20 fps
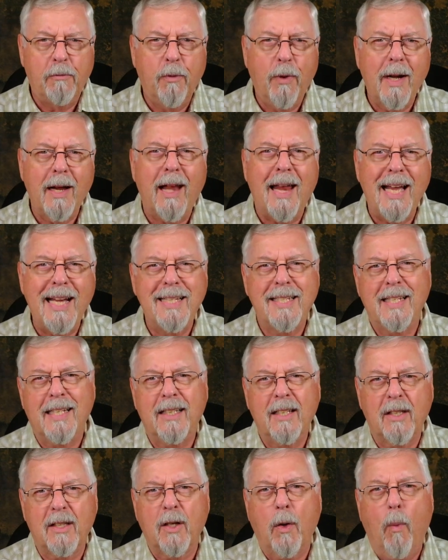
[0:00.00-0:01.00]
realizing
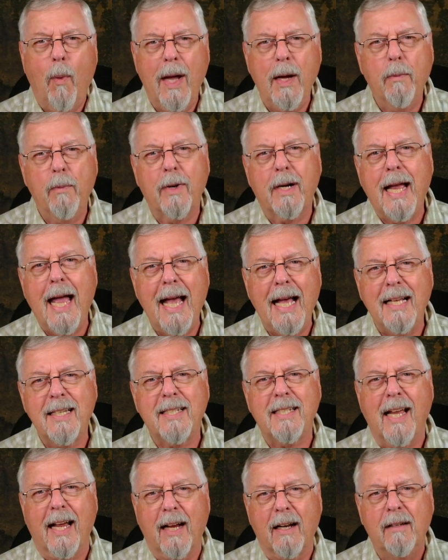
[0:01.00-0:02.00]
that the weight we're
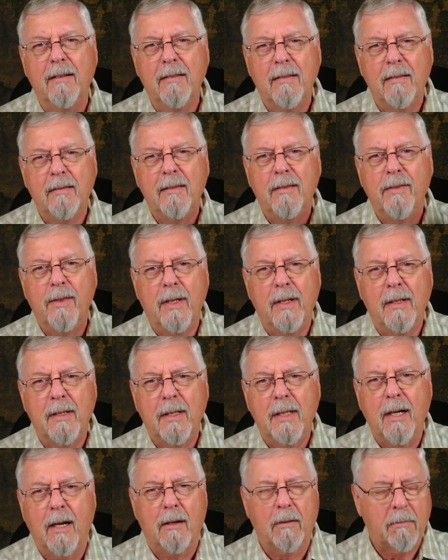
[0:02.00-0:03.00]
casting,
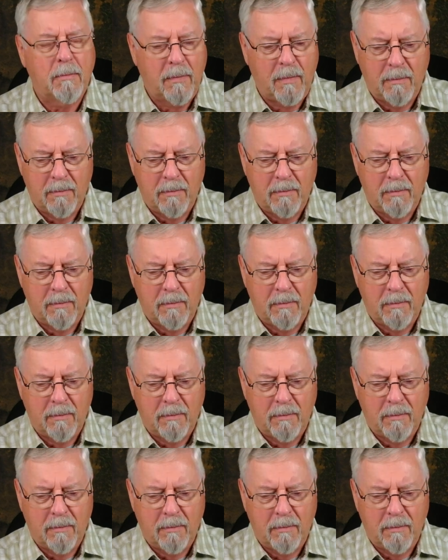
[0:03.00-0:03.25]
you know,